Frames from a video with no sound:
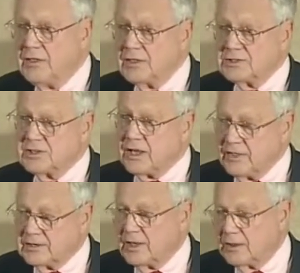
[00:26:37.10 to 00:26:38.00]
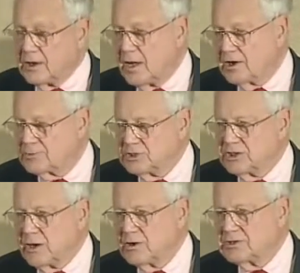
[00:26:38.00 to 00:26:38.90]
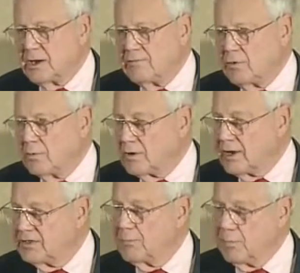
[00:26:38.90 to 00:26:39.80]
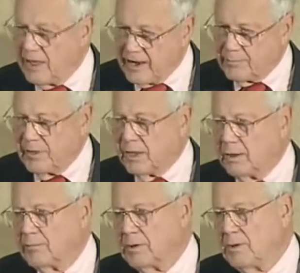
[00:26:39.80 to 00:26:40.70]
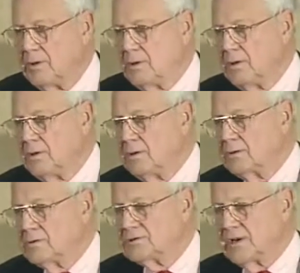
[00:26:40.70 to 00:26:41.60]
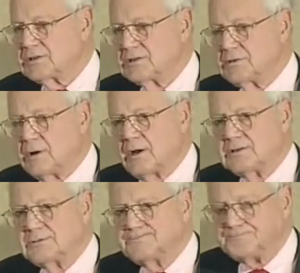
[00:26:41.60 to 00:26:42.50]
this is how they tell the congressmen and senators how to vote, right? They blackmail them through sex and drugs.